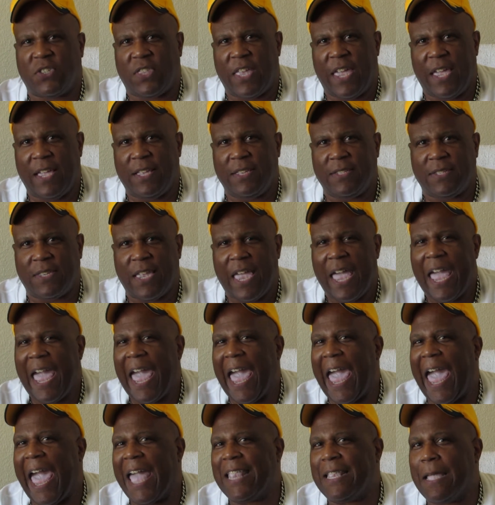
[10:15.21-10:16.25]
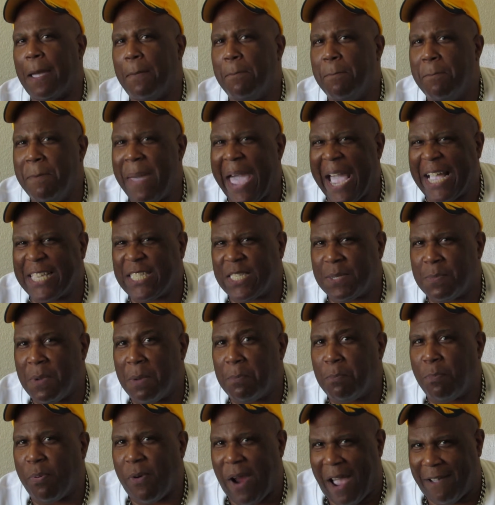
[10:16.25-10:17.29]
things at
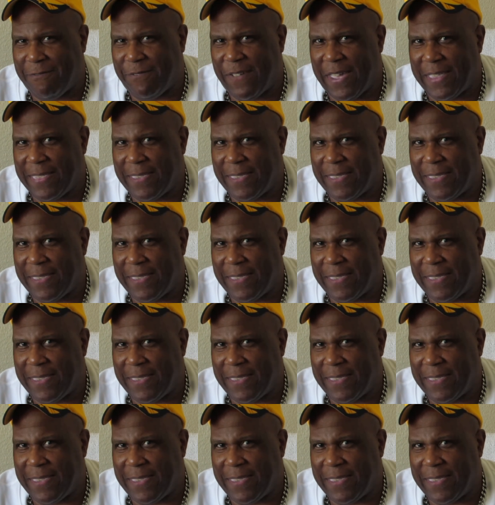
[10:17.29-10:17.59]
maximum profit.